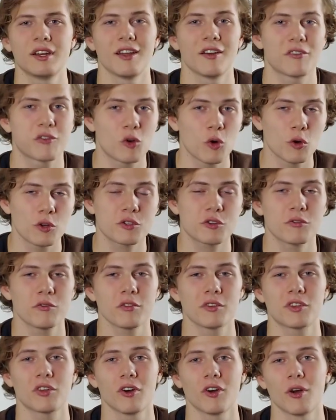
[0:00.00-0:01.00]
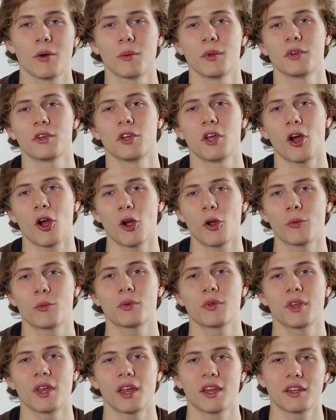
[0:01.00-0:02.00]
Now, of course, during retirement, you hope
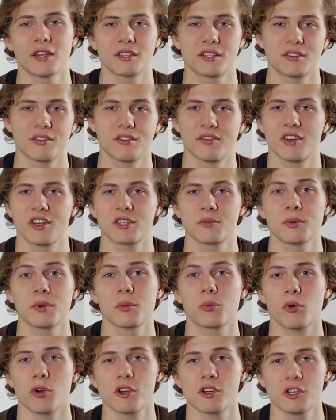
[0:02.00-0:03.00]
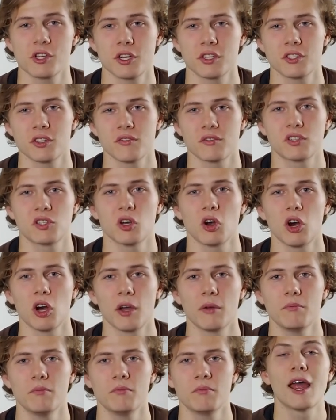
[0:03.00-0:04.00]
that this investment appreciates over
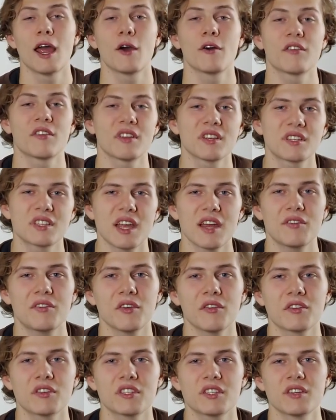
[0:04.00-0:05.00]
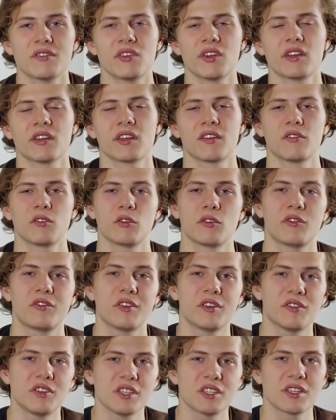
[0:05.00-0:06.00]
time. However, the safety of this dividend giving you
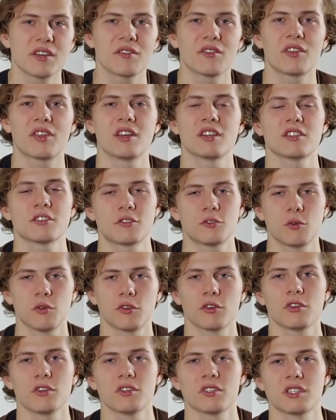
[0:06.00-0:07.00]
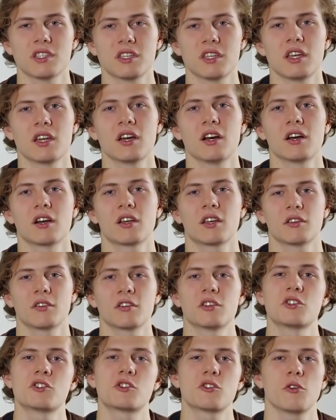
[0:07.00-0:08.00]
$57,200 a year can
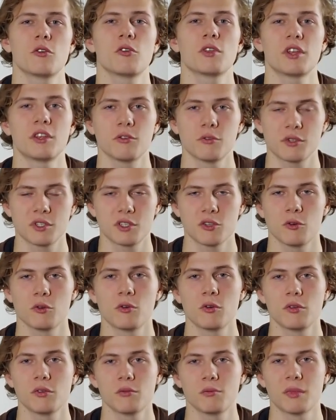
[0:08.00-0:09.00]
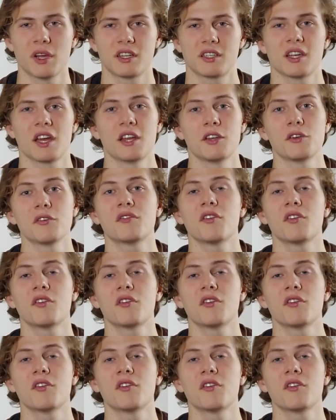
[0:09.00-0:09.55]
ensure that you'll still maintain your